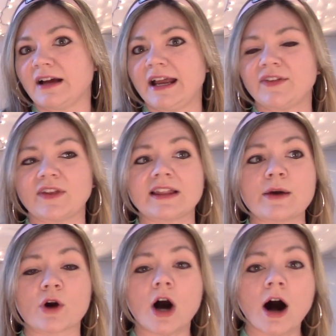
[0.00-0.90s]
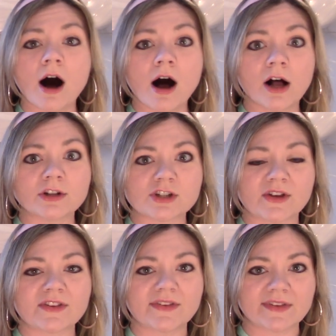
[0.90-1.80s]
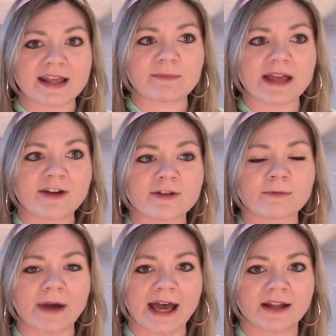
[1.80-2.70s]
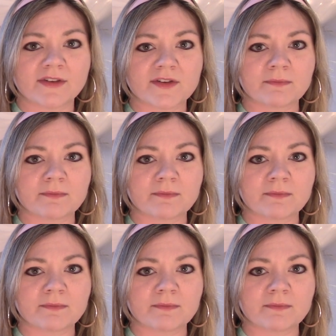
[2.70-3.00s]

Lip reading: It's like they were all just asleep in their beds,